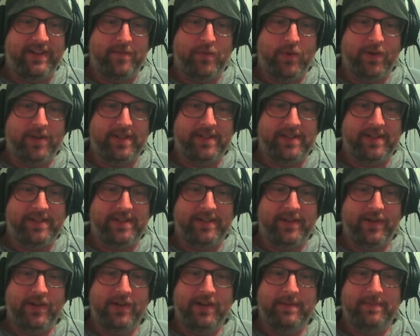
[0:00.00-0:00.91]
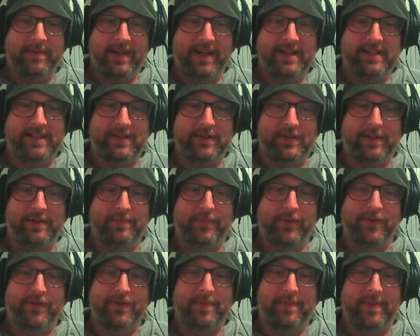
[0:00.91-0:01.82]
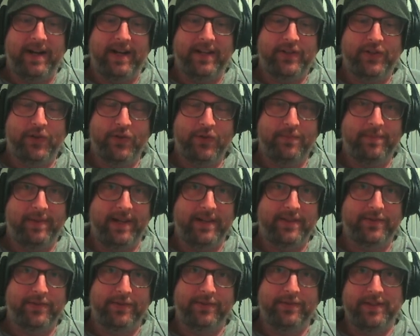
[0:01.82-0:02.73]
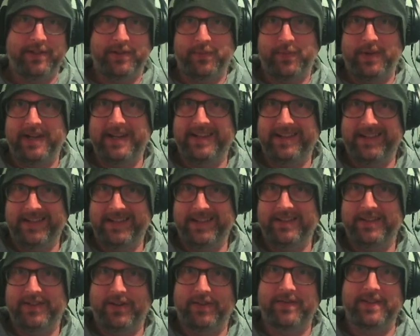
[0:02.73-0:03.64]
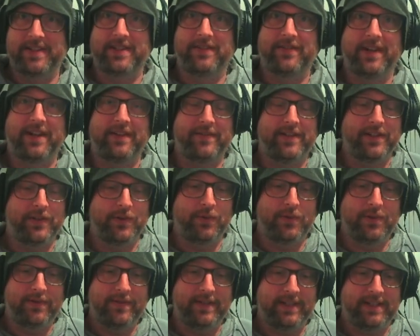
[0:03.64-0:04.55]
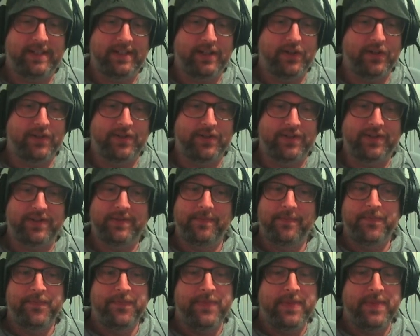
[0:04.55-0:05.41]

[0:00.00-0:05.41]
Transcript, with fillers: to have more consistent early plays. This will improve the Part two playthrough. This one is obviously relevant to all of us because